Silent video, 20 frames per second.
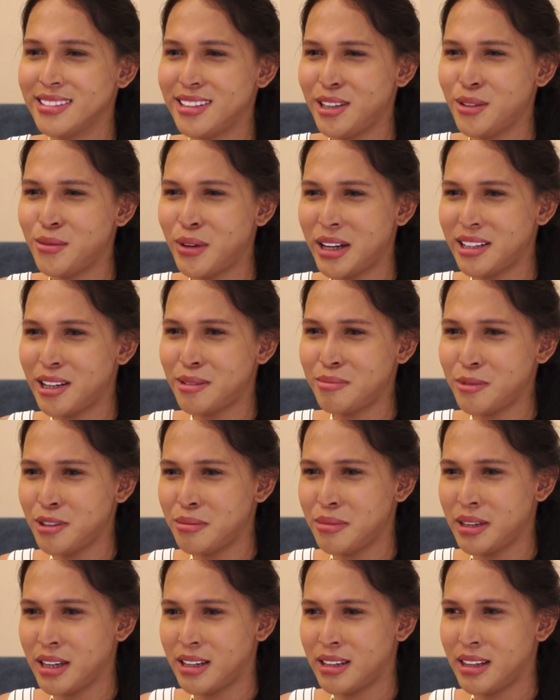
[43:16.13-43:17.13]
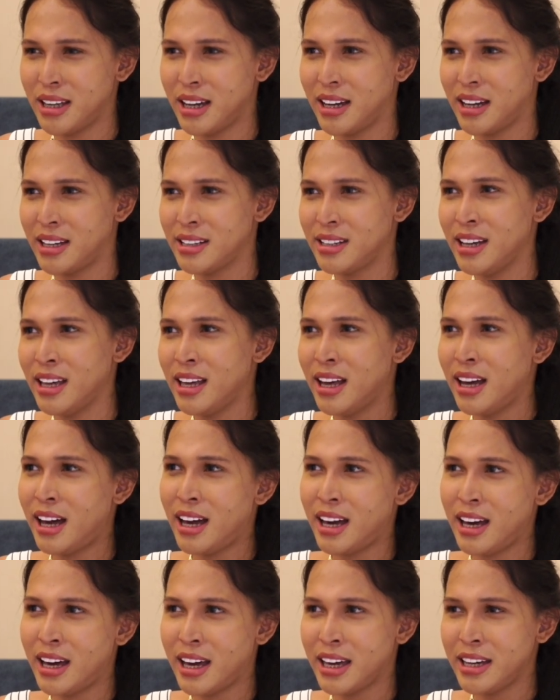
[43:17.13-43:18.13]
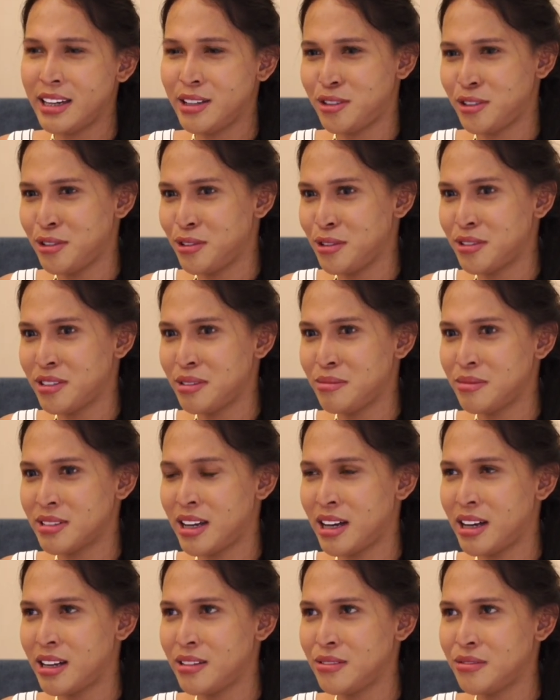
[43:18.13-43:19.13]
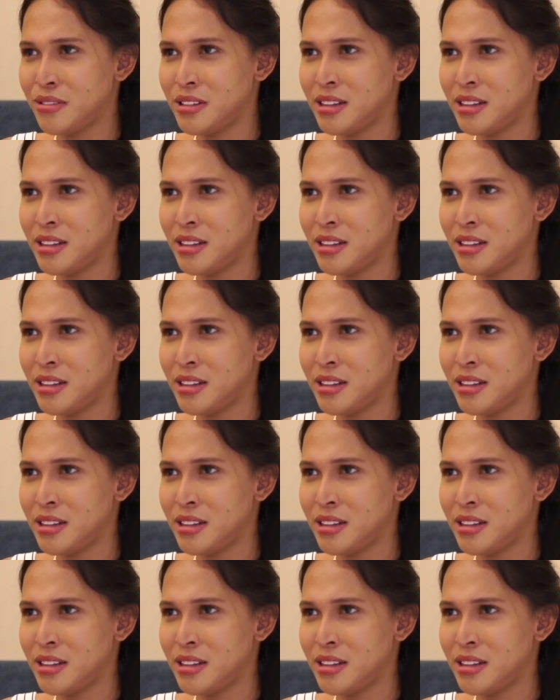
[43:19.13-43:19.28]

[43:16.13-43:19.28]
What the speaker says: went up to me and then, hi, he introduced himself.